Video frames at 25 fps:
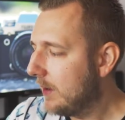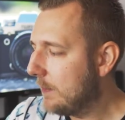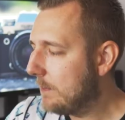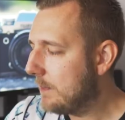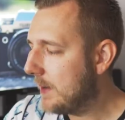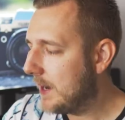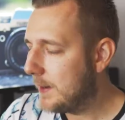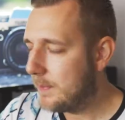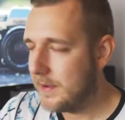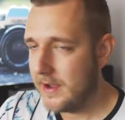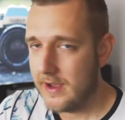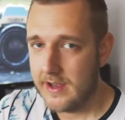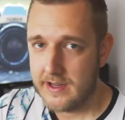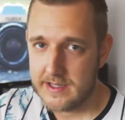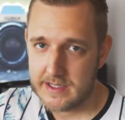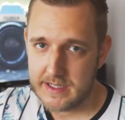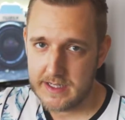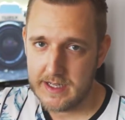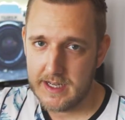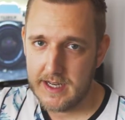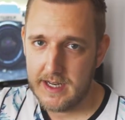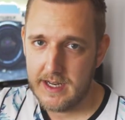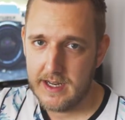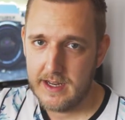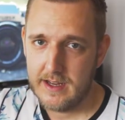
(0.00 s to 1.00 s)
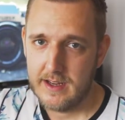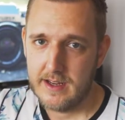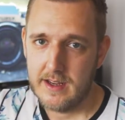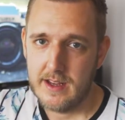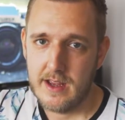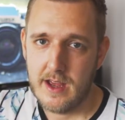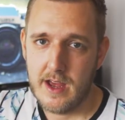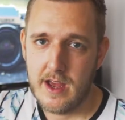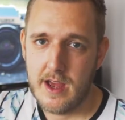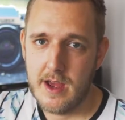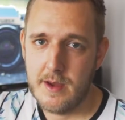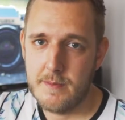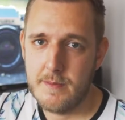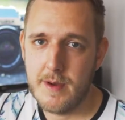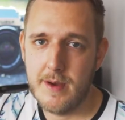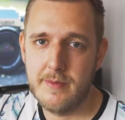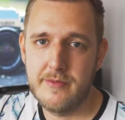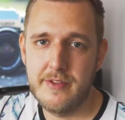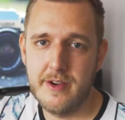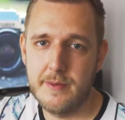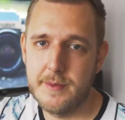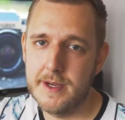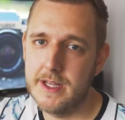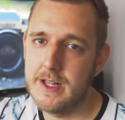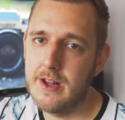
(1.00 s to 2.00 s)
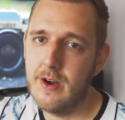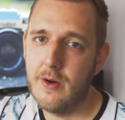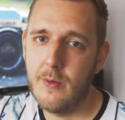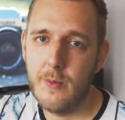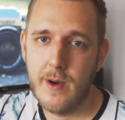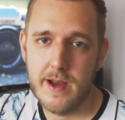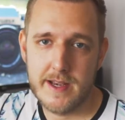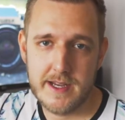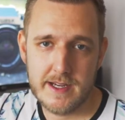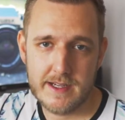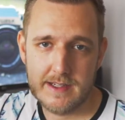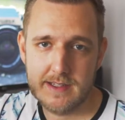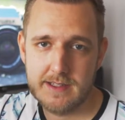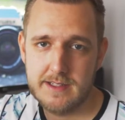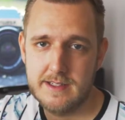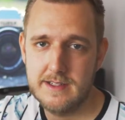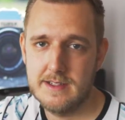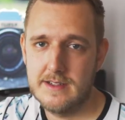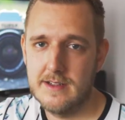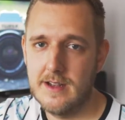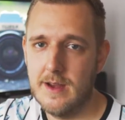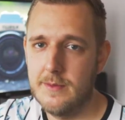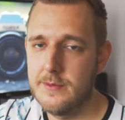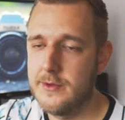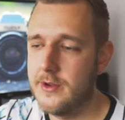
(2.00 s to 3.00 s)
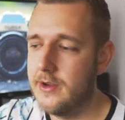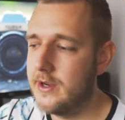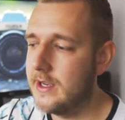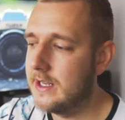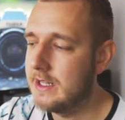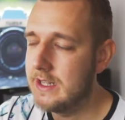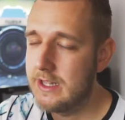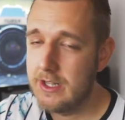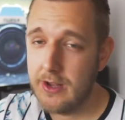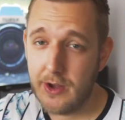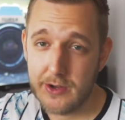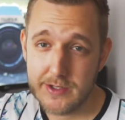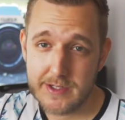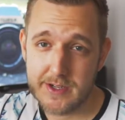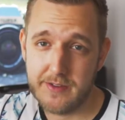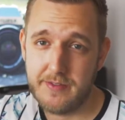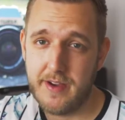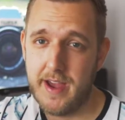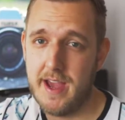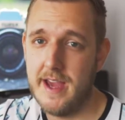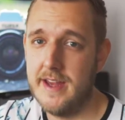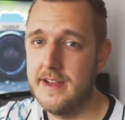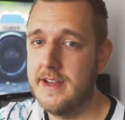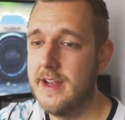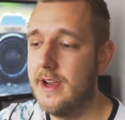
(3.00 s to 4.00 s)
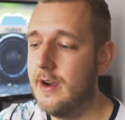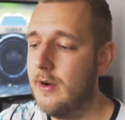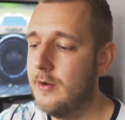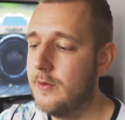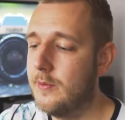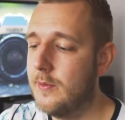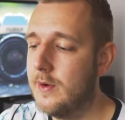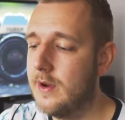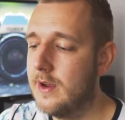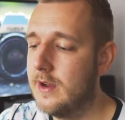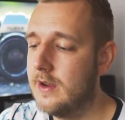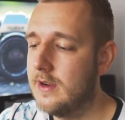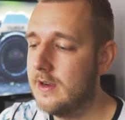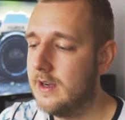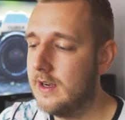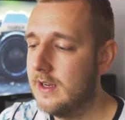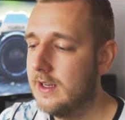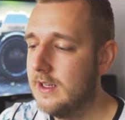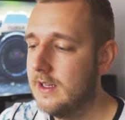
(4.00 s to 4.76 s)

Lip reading: Me personally, I'm filming a lot of weddings. I'm doing a lot of handheld work.